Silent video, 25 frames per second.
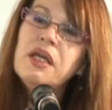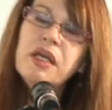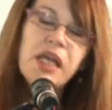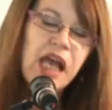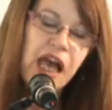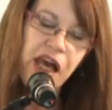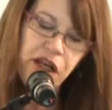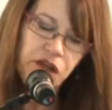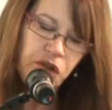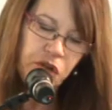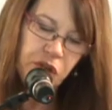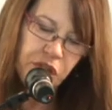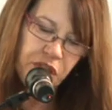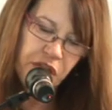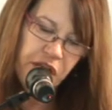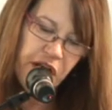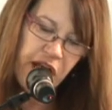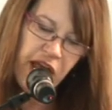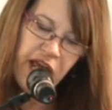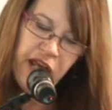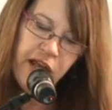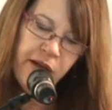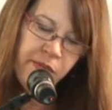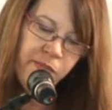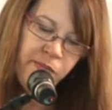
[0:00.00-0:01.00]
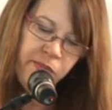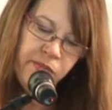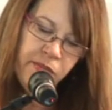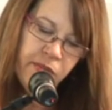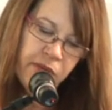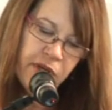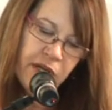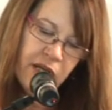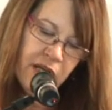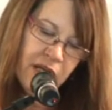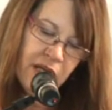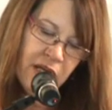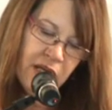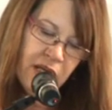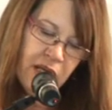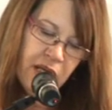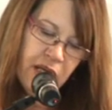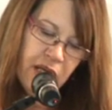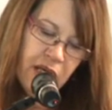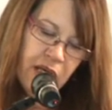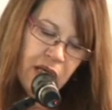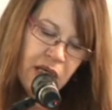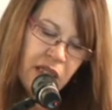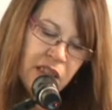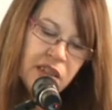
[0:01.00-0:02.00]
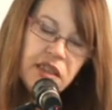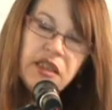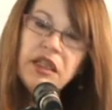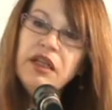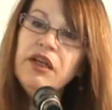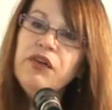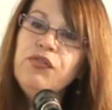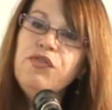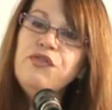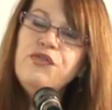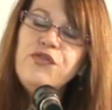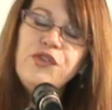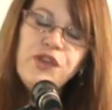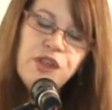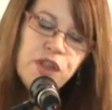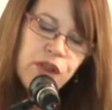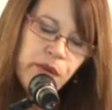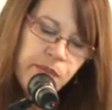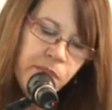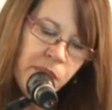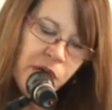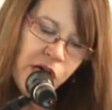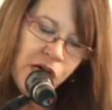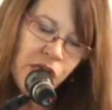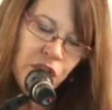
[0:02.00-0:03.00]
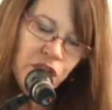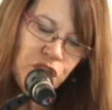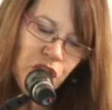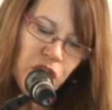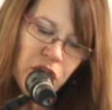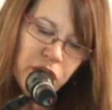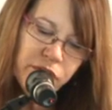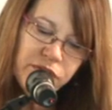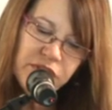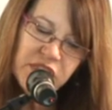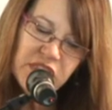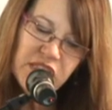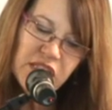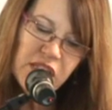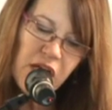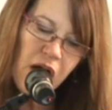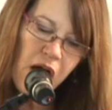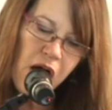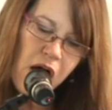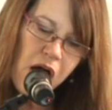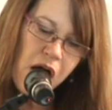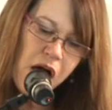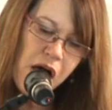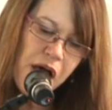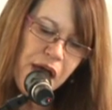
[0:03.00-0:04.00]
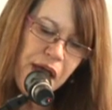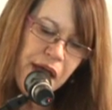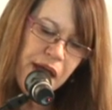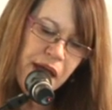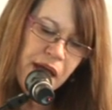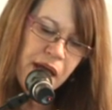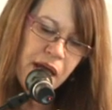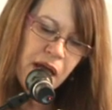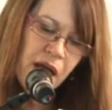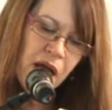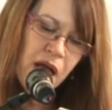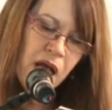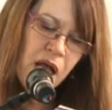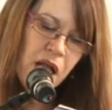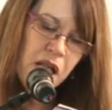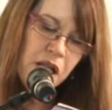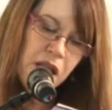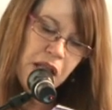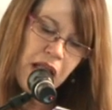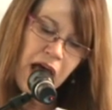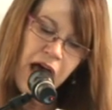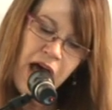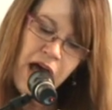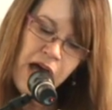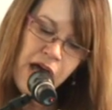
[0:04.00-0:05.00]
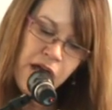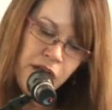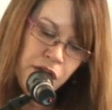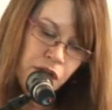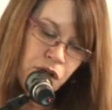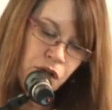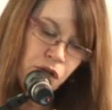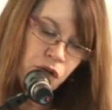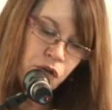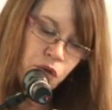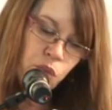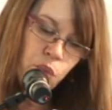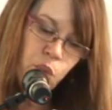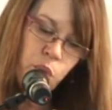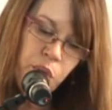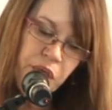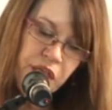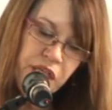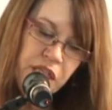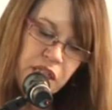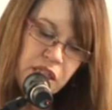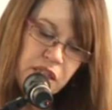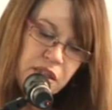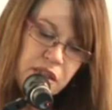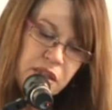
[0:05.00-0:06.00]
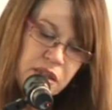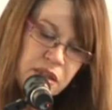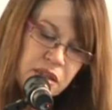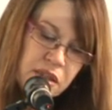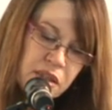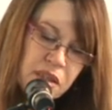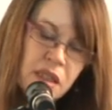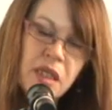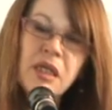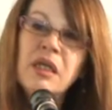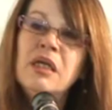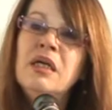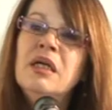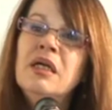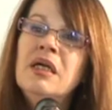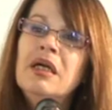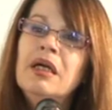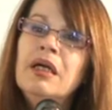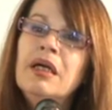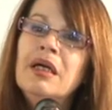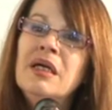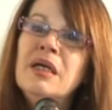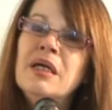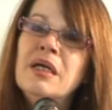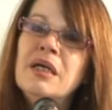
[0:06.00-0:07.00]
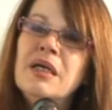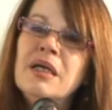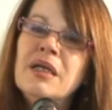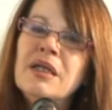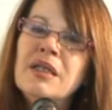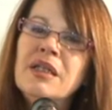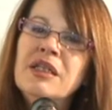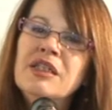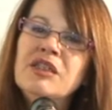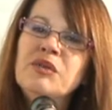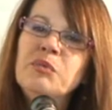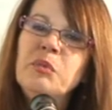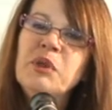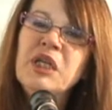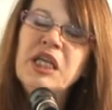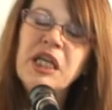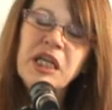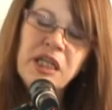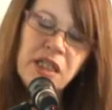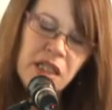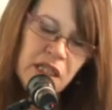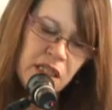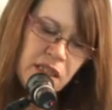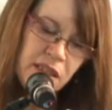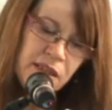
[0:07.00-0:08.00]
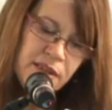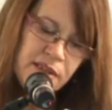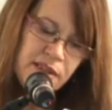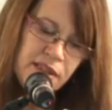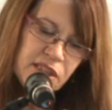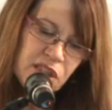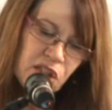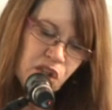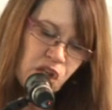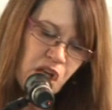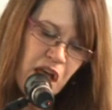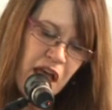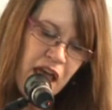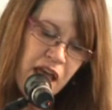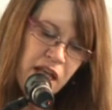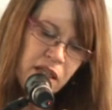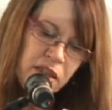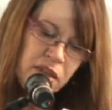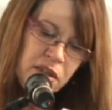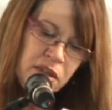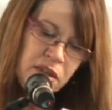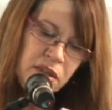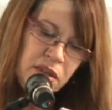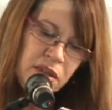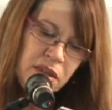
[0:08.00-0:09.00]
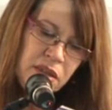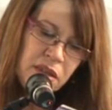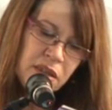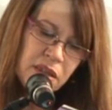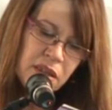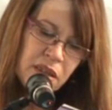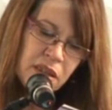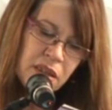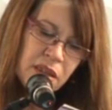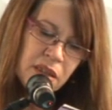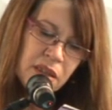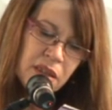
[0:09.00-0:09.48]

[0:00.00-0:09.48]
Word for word: cannot name, as if in the merging of sky, land, reeds, these beginnings and ends,